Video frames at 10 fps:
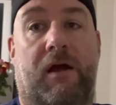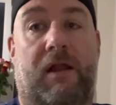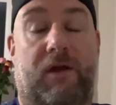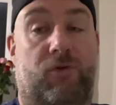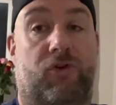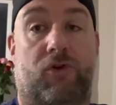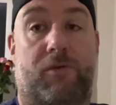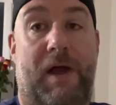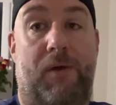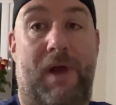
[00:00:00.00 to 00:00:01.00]
little talk
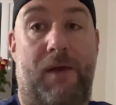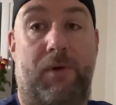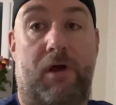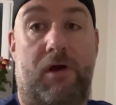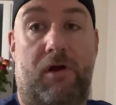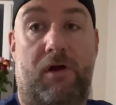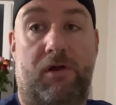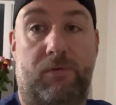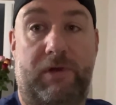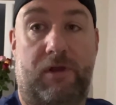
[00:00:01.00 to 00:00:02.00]
about where we are,
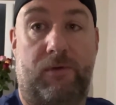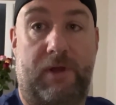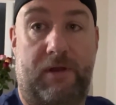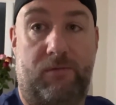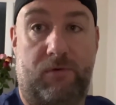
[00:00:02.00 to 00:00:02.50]
who we're doing.